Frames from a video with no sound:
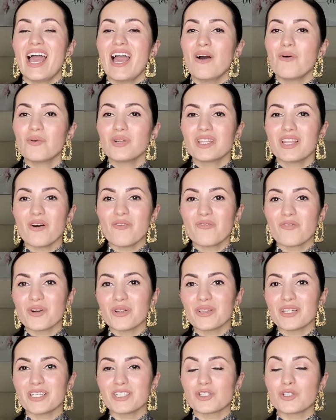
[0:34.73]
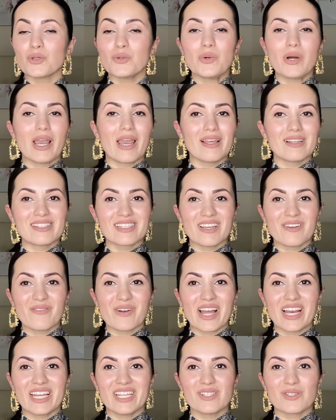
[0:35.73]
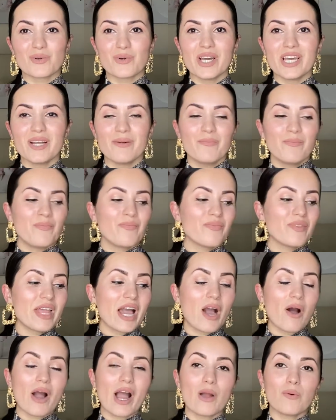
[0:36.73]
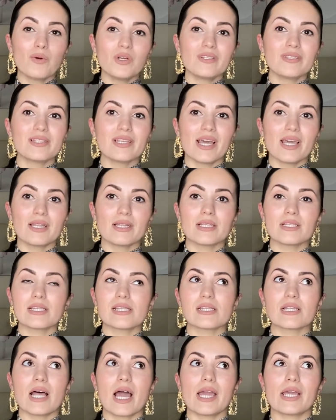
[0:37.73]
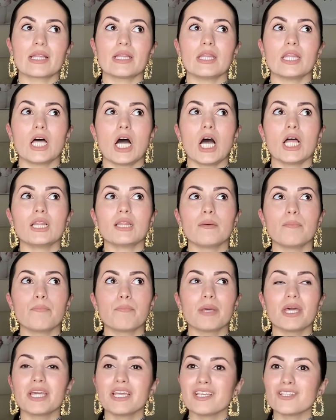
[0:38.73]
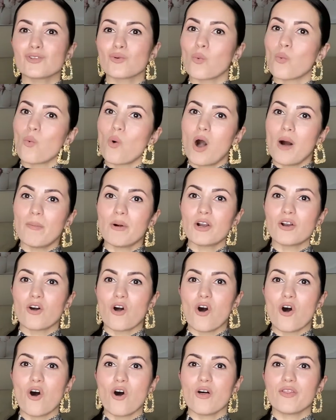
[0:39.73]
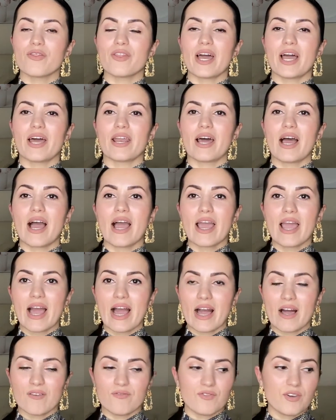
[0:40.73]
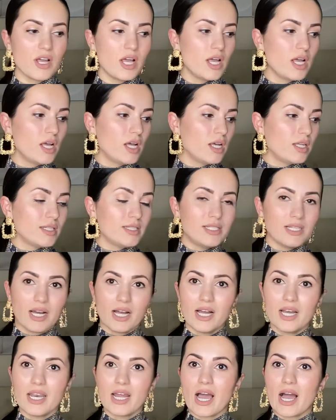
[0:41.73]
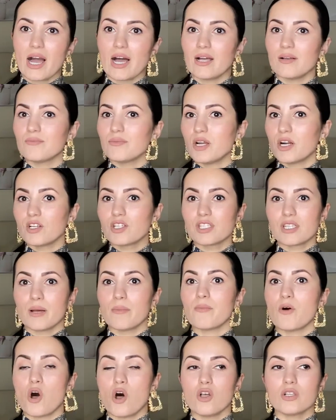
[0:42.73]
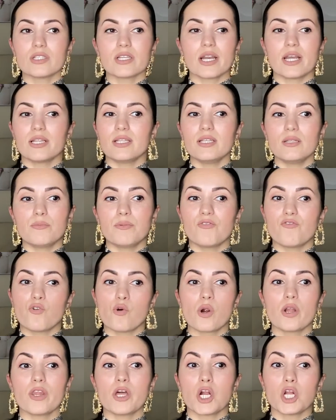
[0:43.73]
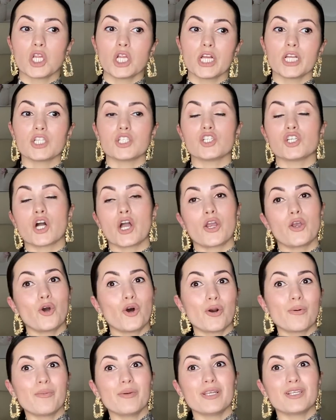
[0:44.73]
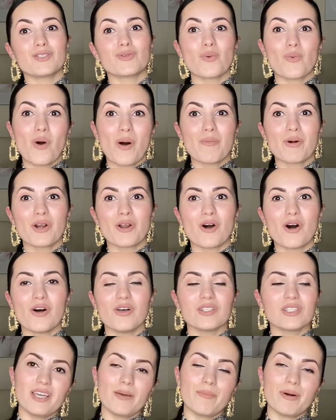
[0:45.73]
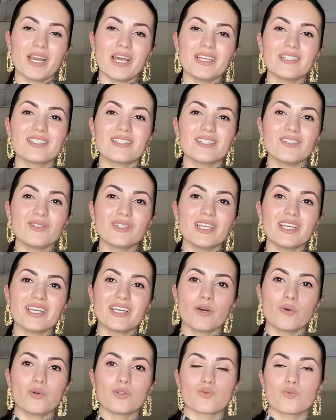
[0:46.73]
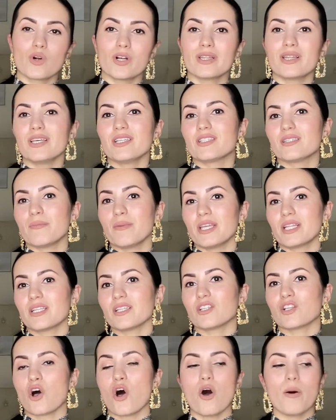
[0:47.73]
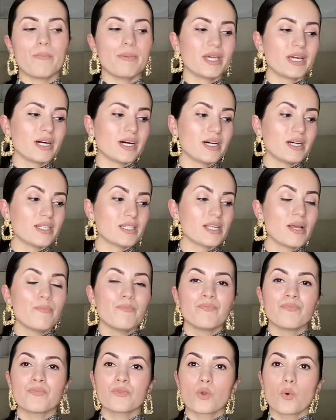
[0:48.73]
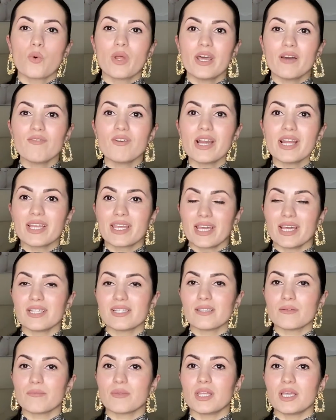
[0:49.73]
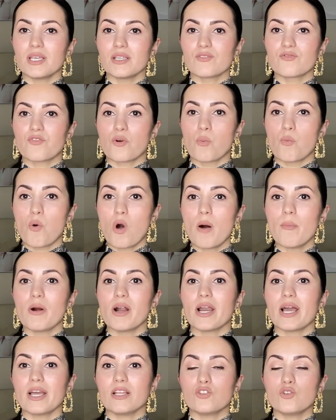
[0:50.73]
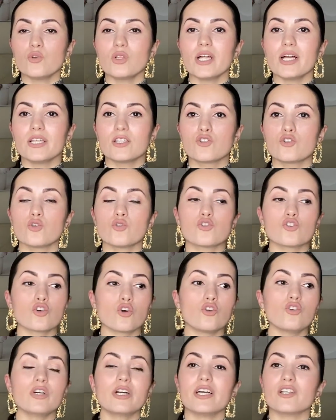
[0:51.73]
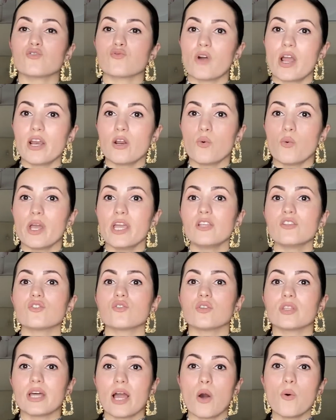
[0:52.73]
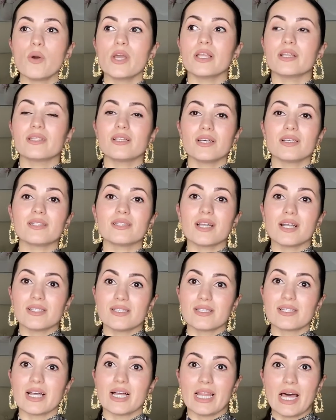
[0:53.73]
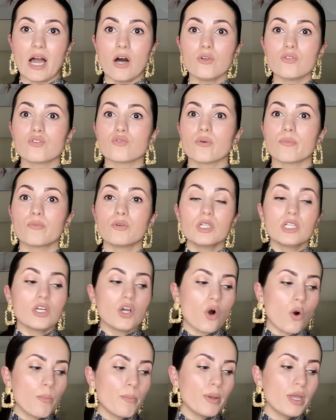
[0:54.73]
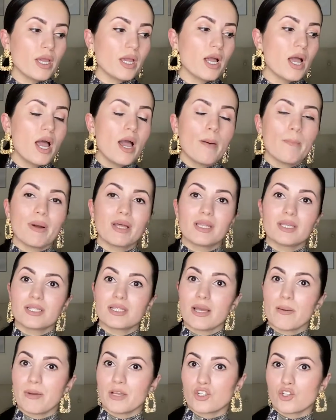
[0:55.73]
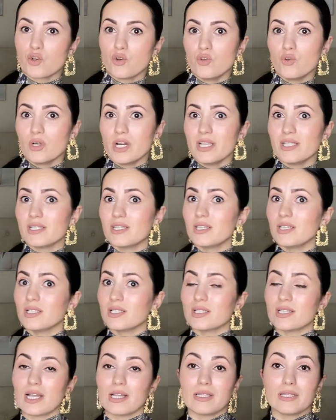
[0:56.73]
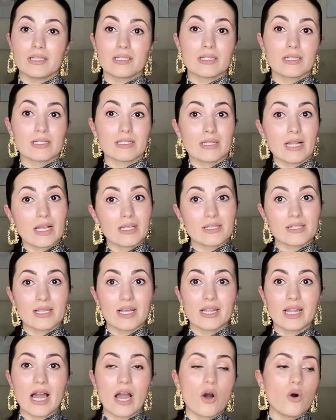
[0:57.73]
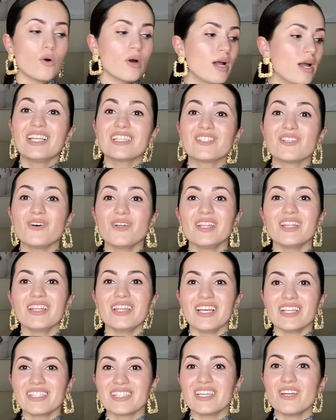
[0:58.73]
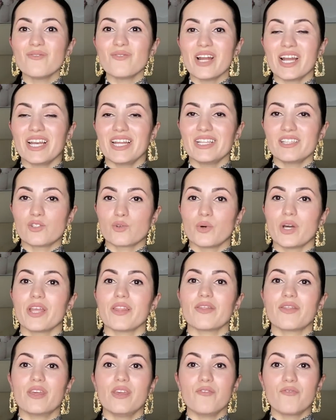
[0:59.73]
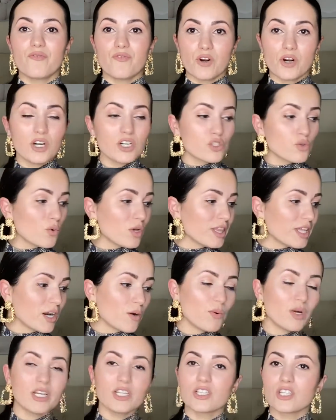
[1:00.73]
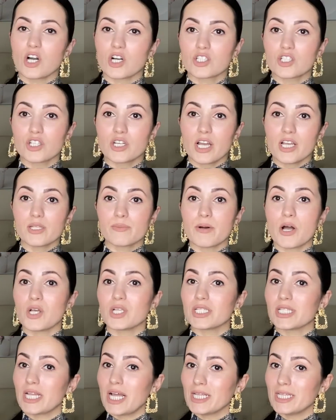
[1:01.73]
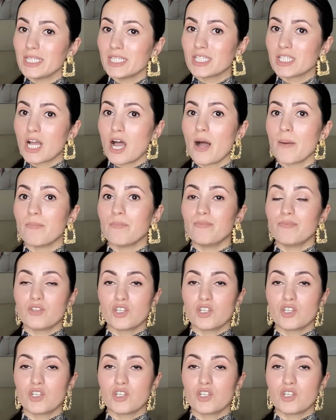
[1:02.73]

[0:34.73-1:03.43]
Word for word: And without further ado, let's get right into it. Now, I will say this is like not the biggest Walmart haul that I have done. There are some hauls that I did before that are like ginormous Walmart hauls, but I still think it was worth it to make this haul, because whenever I get some things from Walmart, I do like to show you guys right away so that way it does not sell out. So I'm really hoping by the time I show you guys this, that this does not sell out. So let's get right into it. The first one that I want to talk to you guys about is not this top.